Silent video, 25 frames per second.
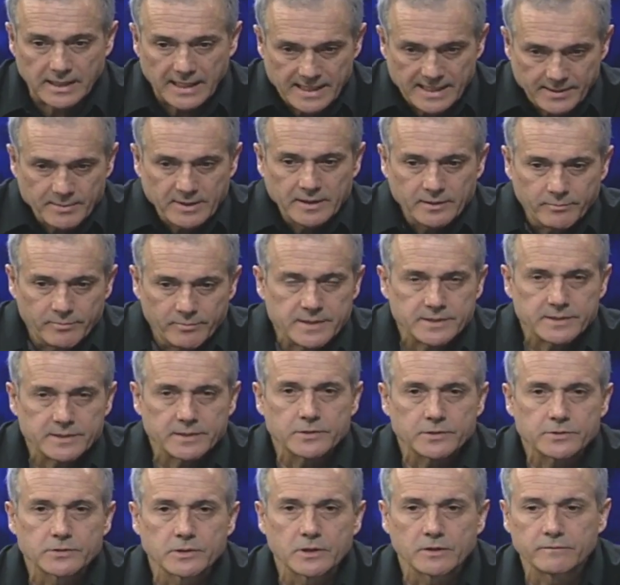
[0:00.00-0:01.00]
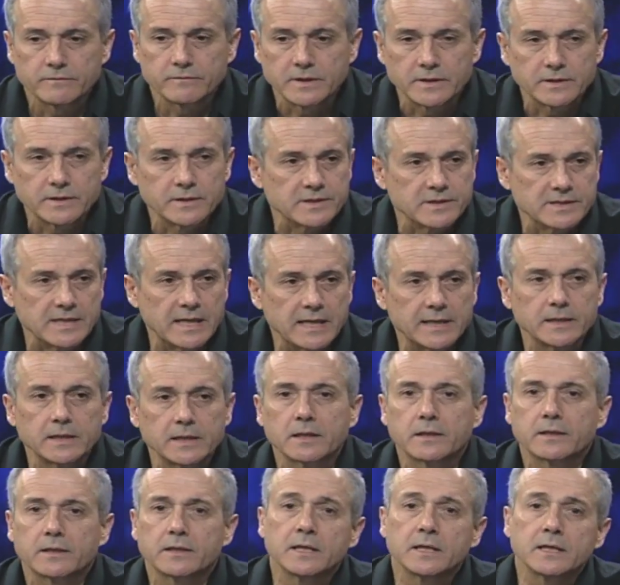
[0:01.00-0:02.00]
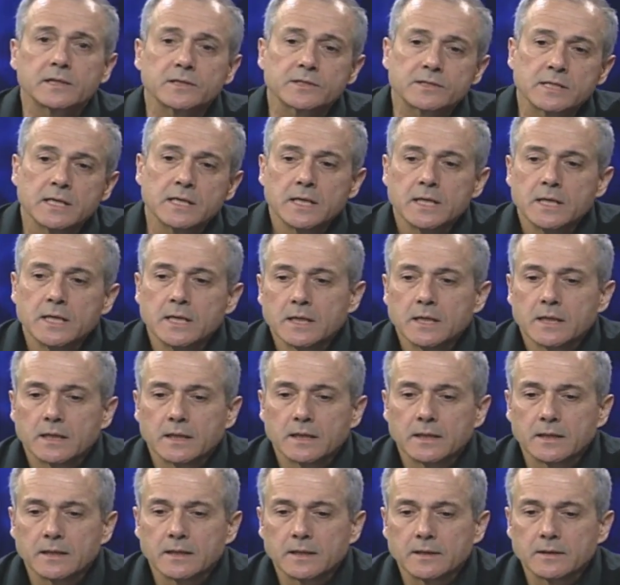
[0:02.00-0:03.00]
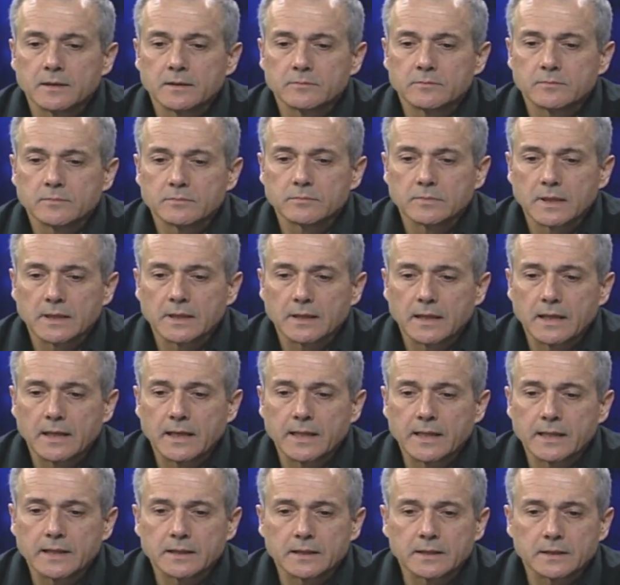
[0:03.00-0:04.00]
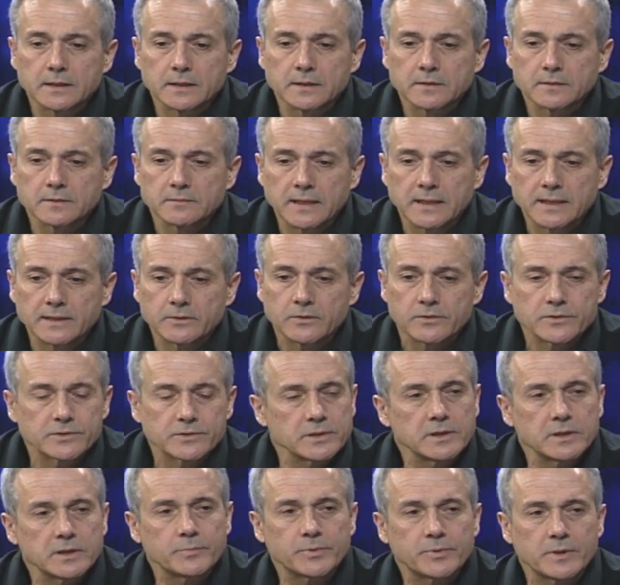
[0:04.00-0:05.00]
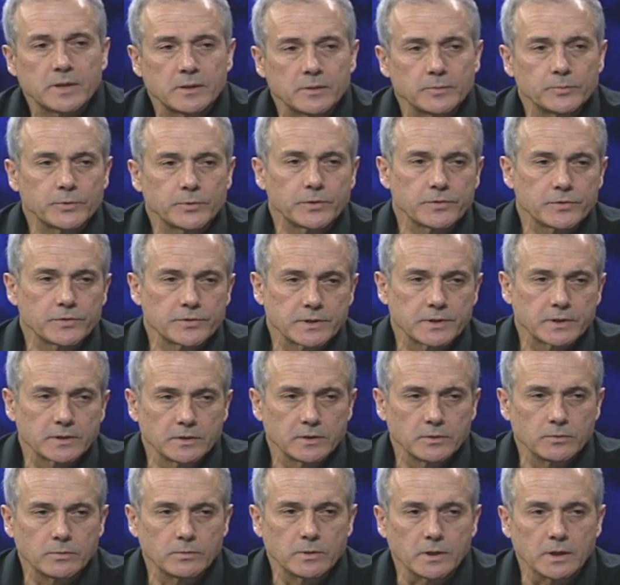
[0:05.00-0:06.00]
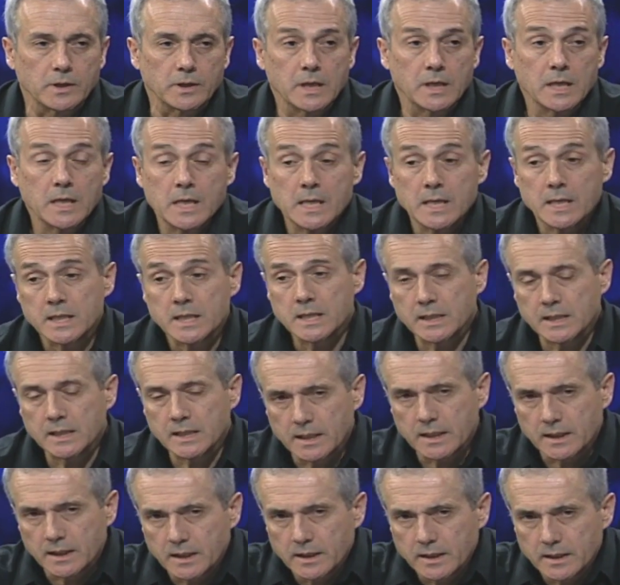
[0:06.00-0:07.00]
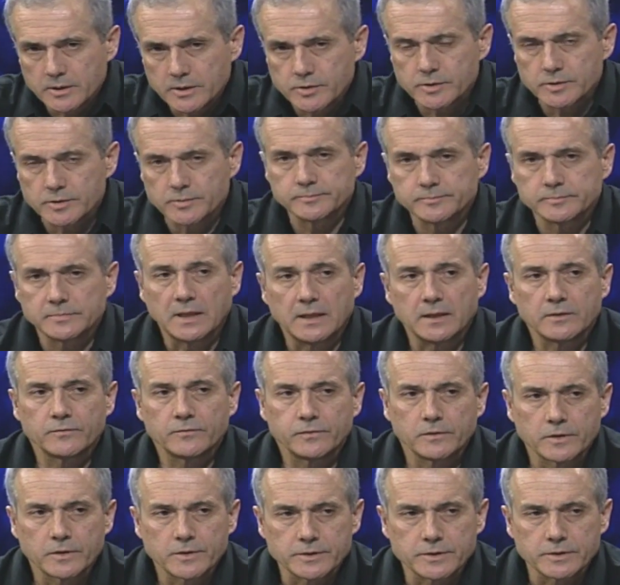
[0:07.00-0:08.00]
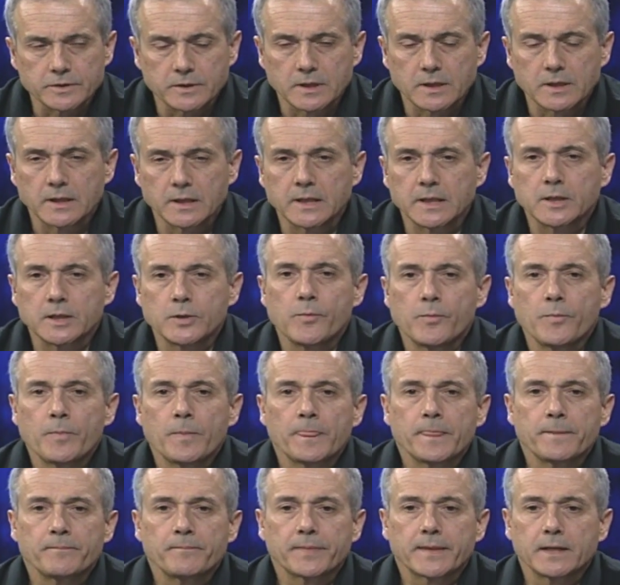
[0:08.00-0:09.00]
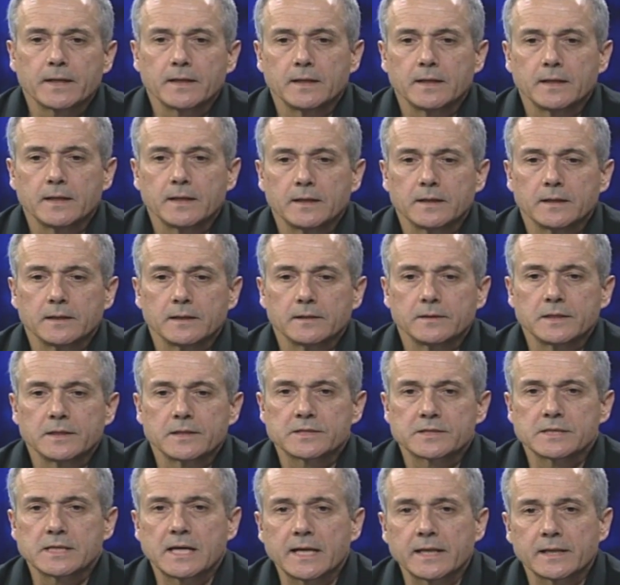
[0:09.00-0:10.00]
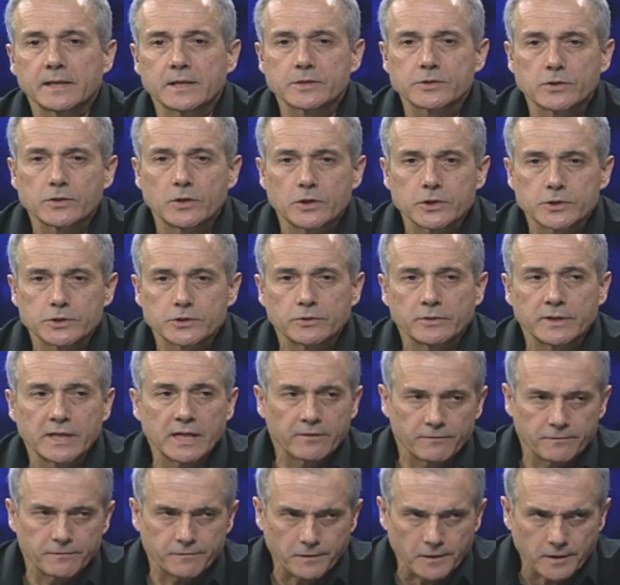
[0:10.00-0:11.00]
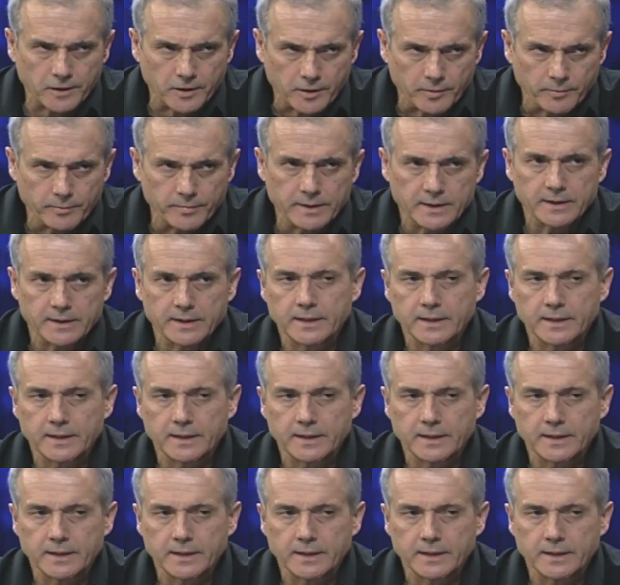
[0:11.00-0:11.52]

I'm in the business of uh, designing things, uh, I, uh, I don't see any problem with using the word. In English, unfortunately, uh, design is also a verb.